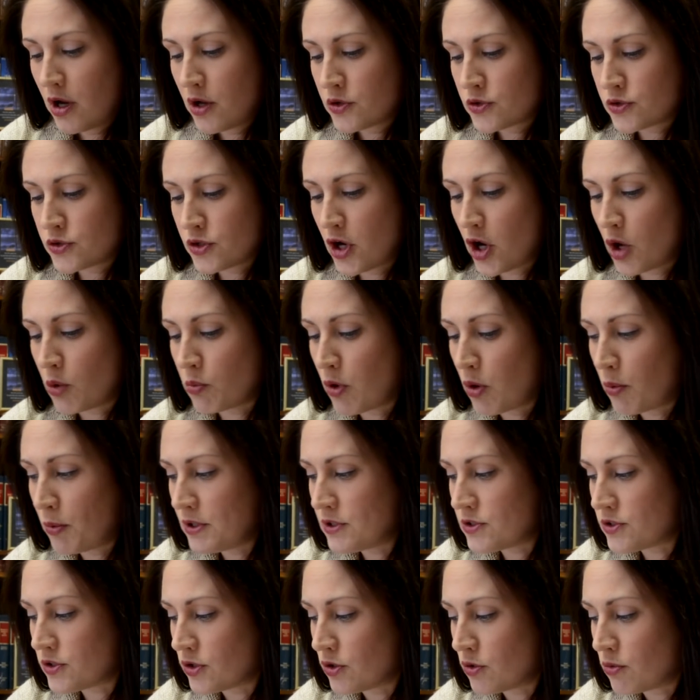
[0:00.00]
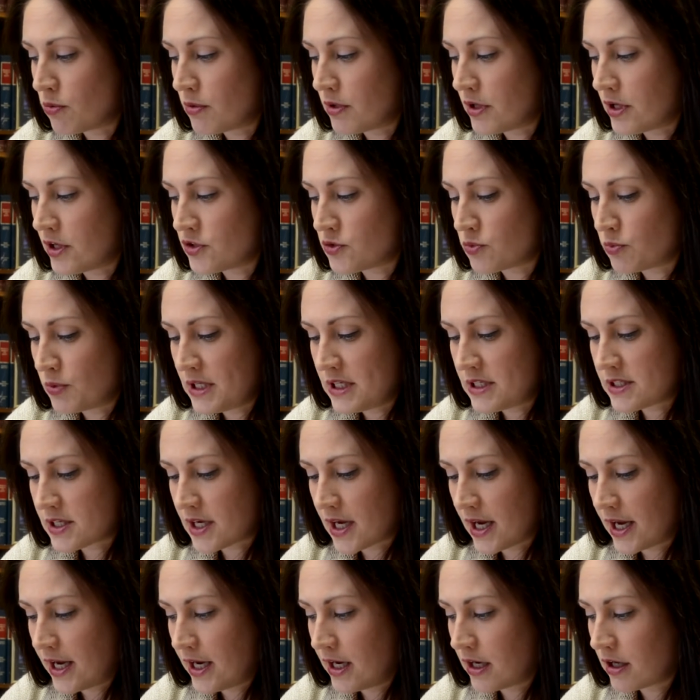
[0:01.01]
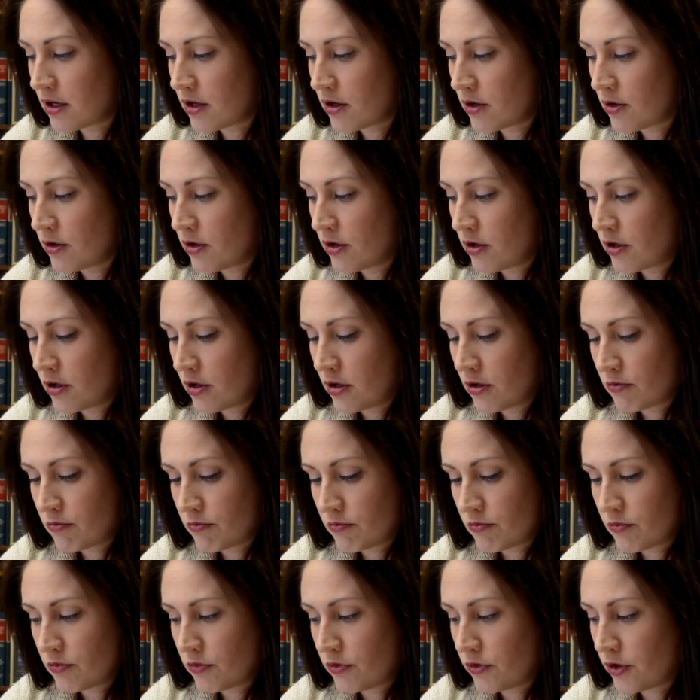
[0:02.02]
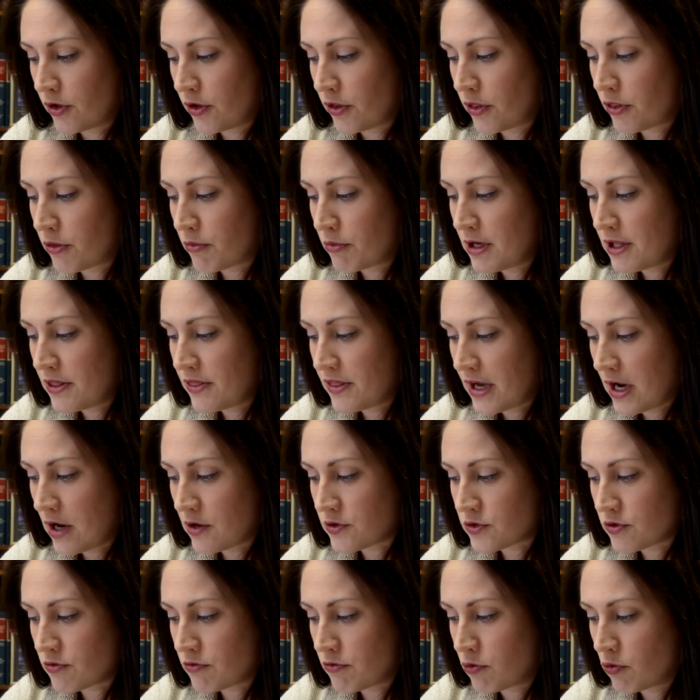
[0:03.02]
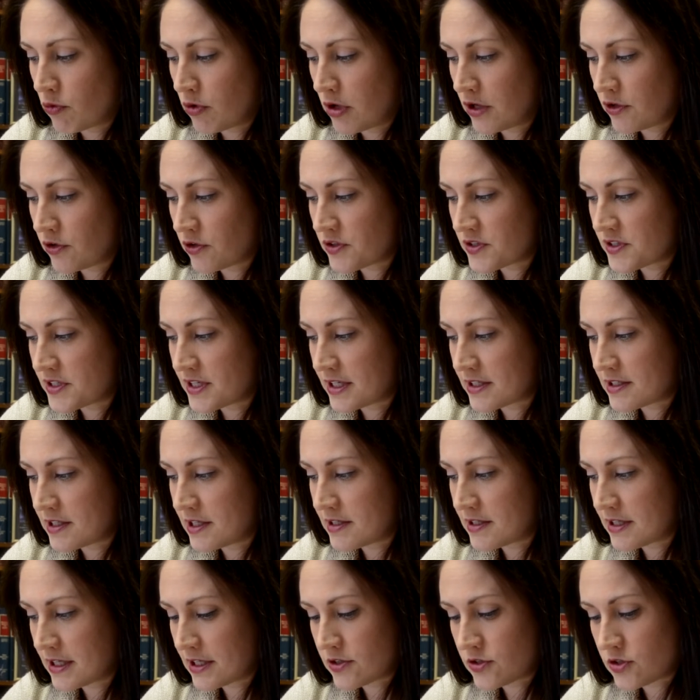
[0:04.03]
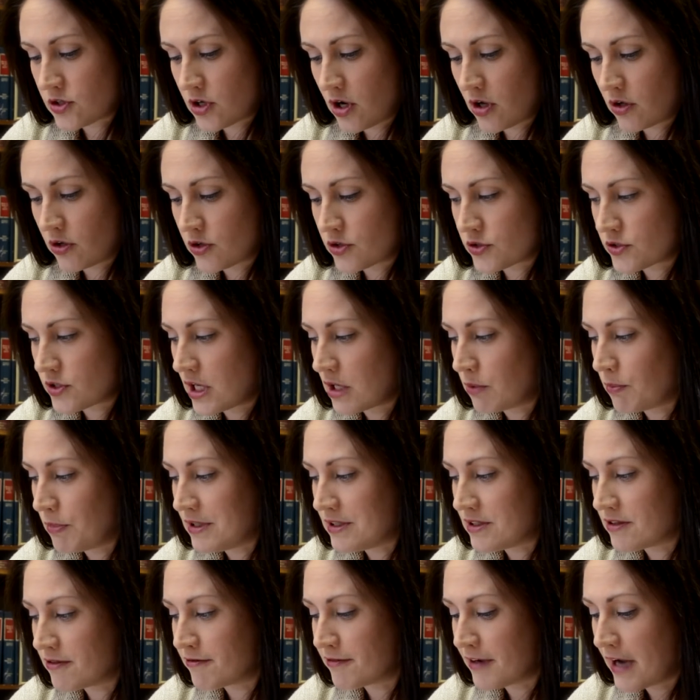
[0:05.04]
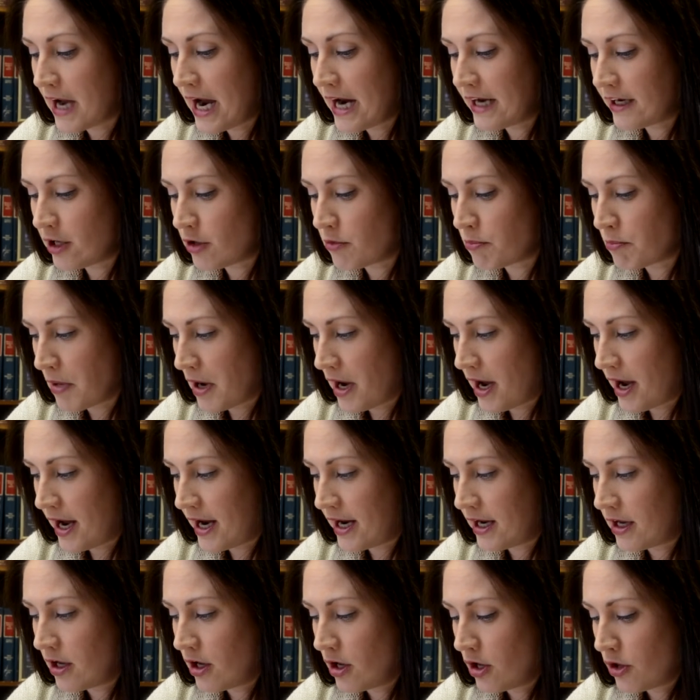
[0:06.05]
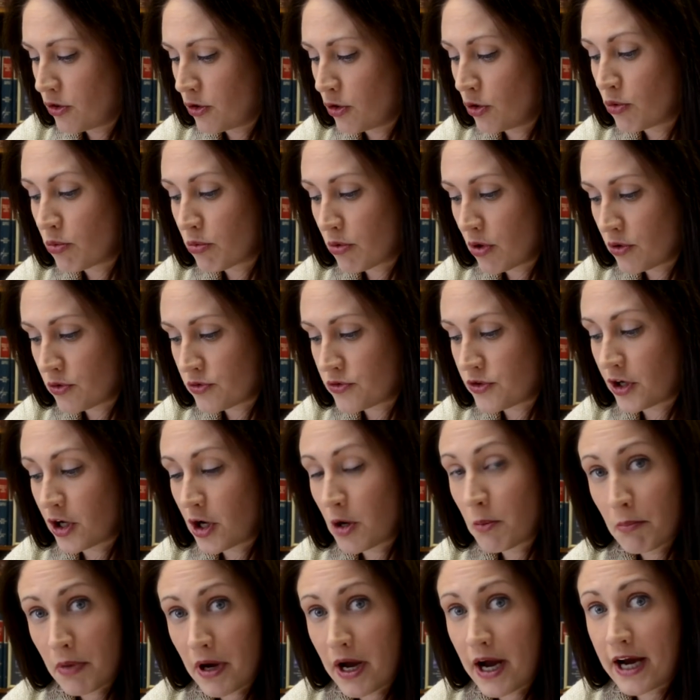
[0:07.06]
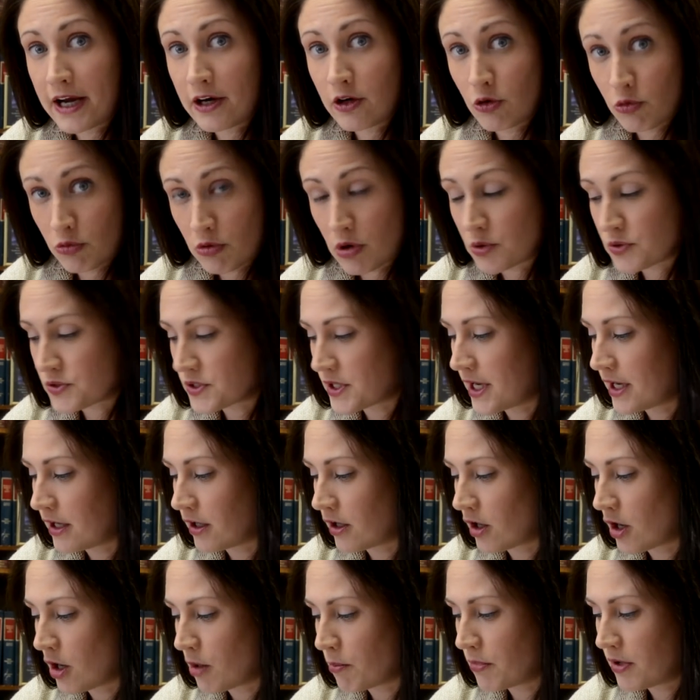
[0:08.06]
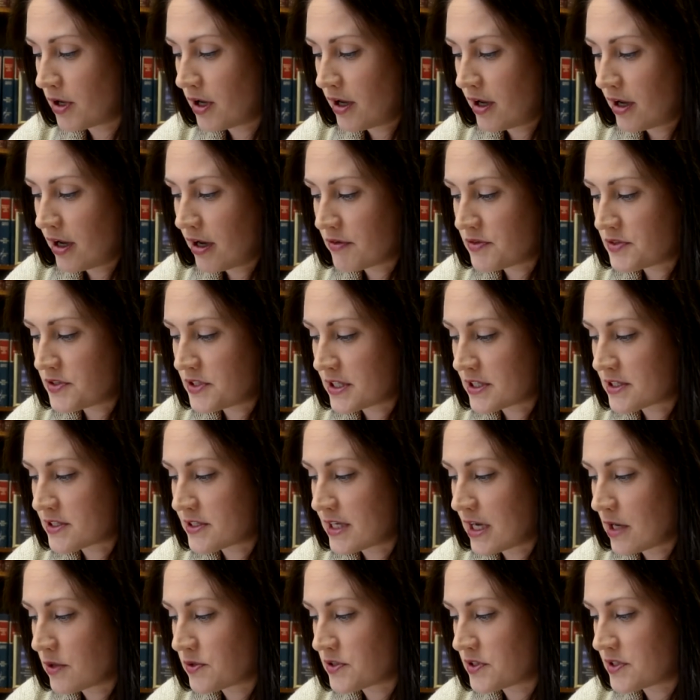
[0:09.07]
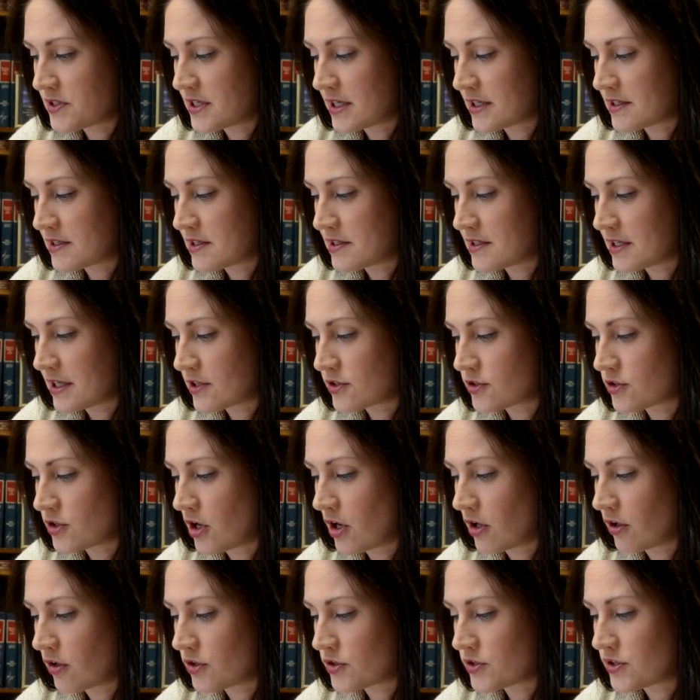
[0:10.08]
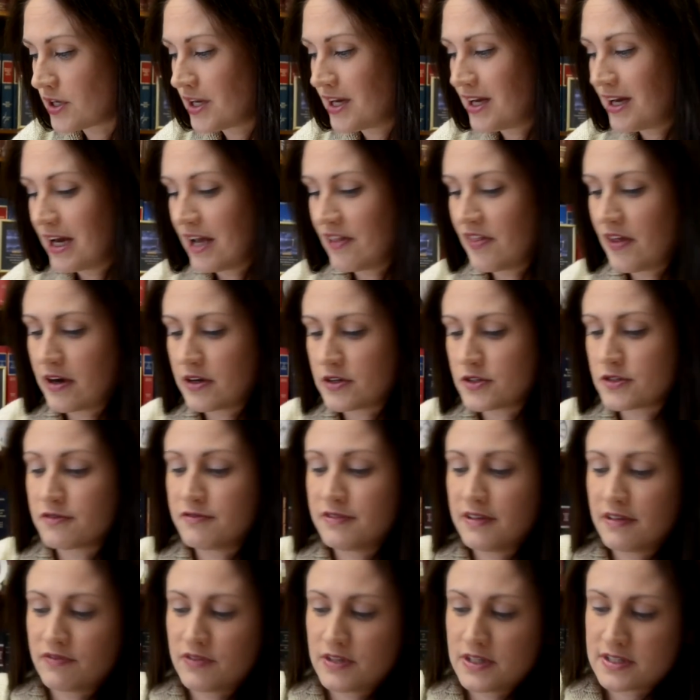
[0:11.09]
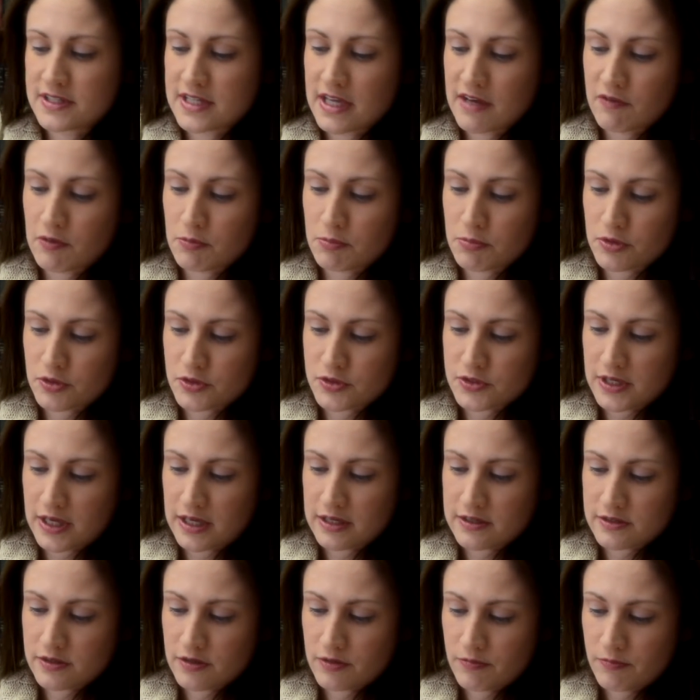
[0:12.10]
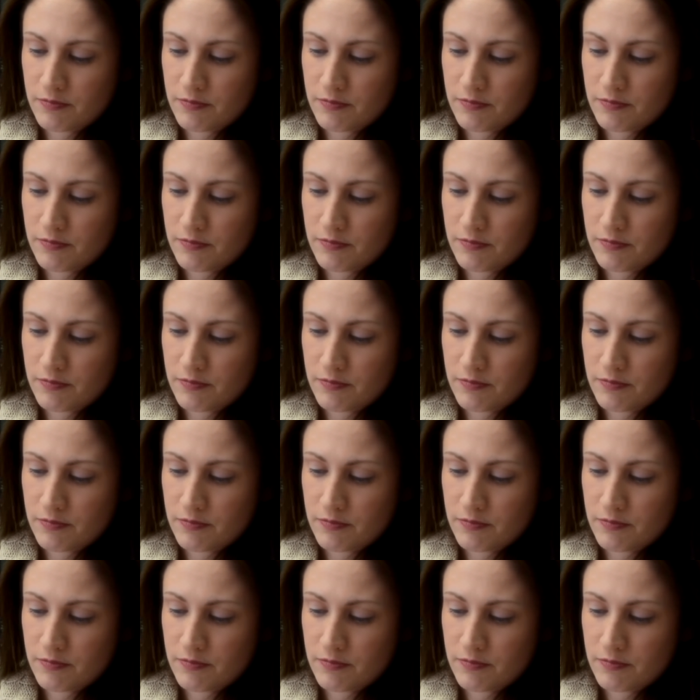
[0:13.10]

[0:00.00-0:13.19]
So what we do is we take the $3,466 and we divide it by the combined gross income of $6,066, and that is 57%.